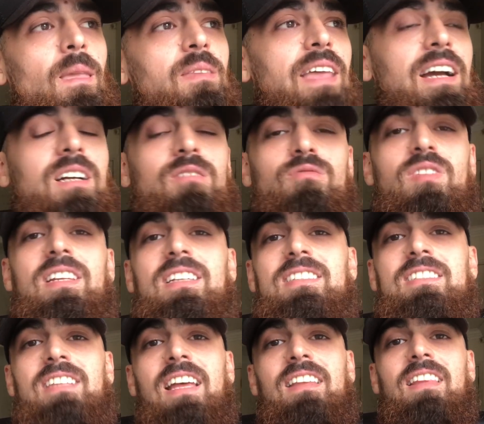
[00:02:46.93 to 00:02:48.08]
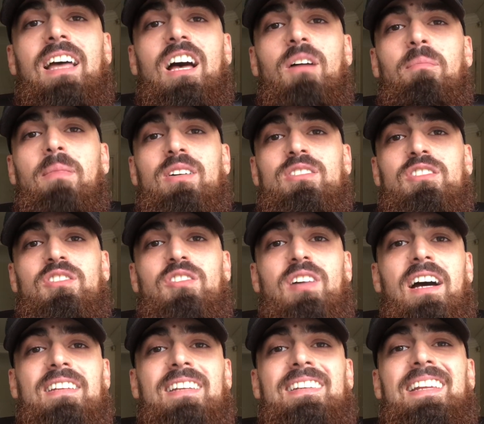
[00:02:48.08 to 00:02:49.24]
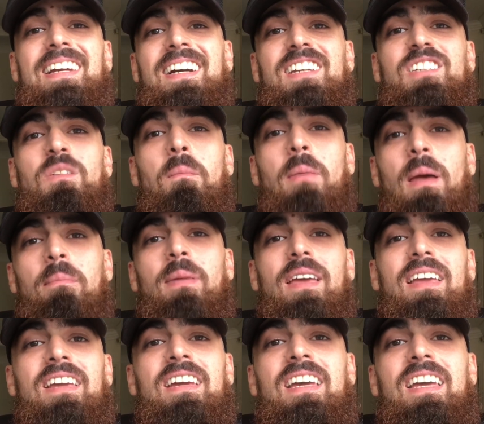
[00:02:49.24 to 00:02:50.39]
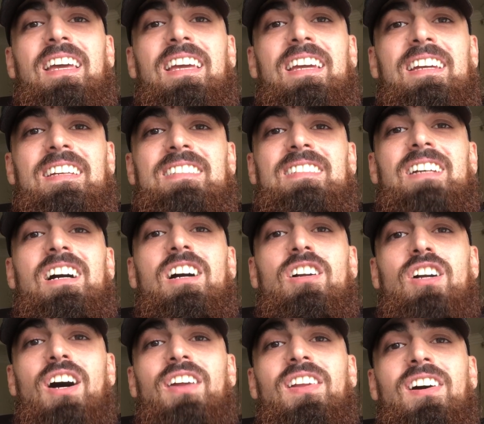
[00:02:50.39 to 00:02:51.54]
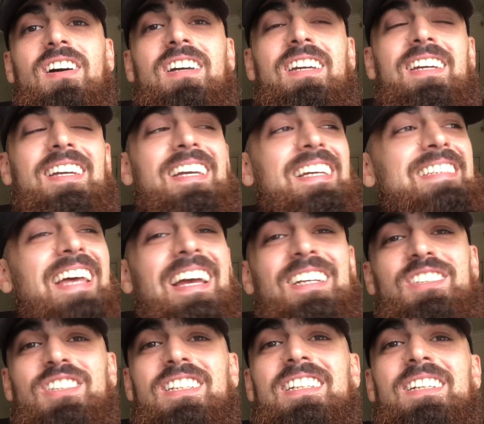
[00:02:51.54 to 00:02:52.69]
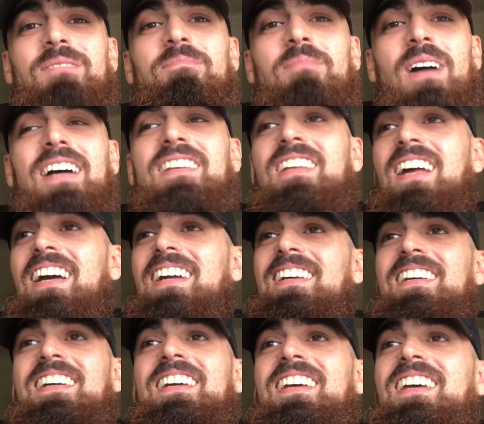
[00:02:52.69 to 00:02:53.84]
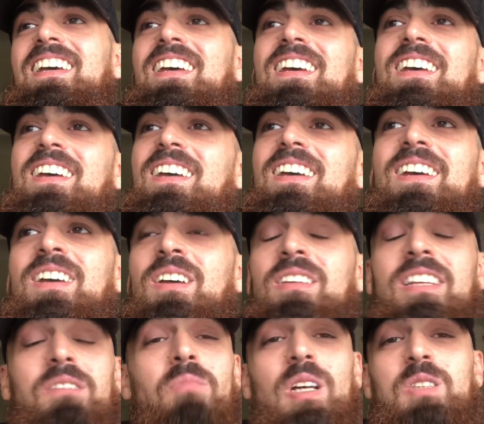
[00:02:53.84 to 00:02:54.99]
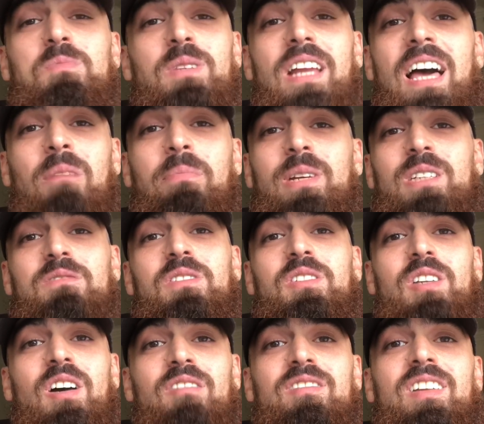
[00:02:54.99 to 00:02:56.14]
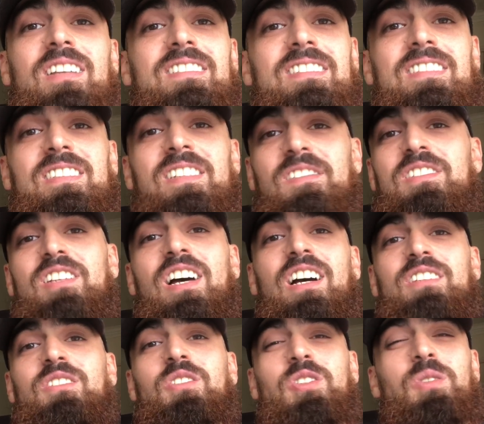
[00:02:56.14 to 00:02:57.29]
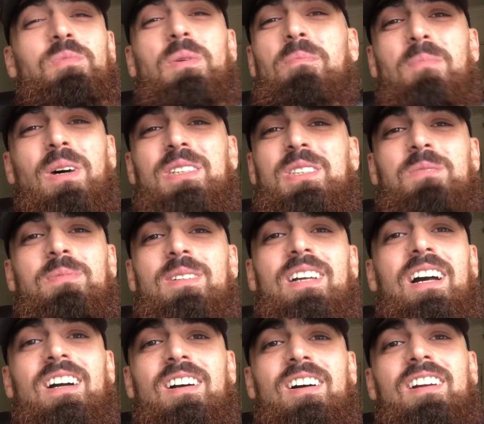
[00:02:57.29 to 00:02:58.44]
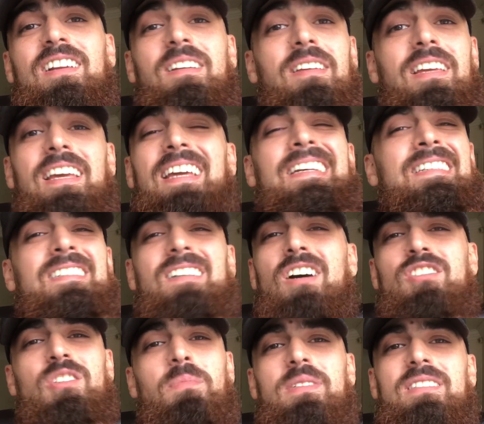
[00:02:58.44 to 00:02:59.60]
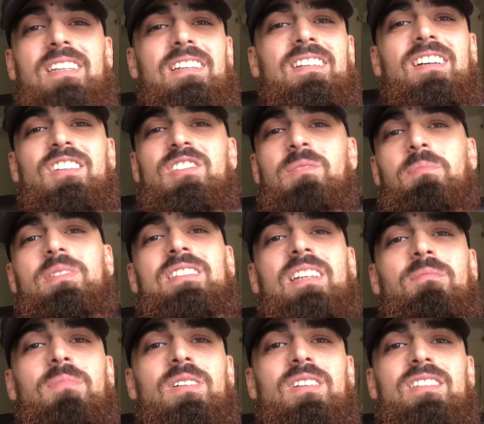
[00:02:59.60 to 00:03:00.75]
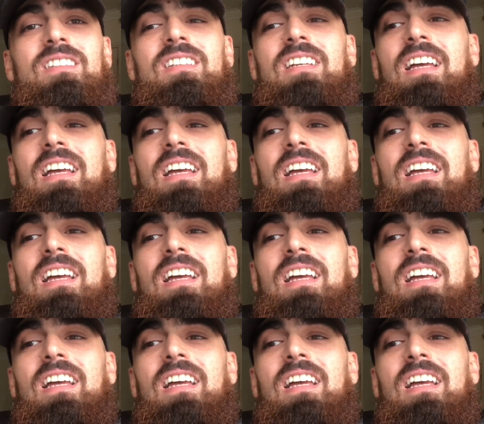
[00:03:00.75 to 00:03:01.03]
that can really stand out amongst the crowd, and Nicolas Pepe is a gunner. It is actually mad. Like, this must be the happiest video I've done since I've started YouTube. It must be. Like, I can't. It is 100%, because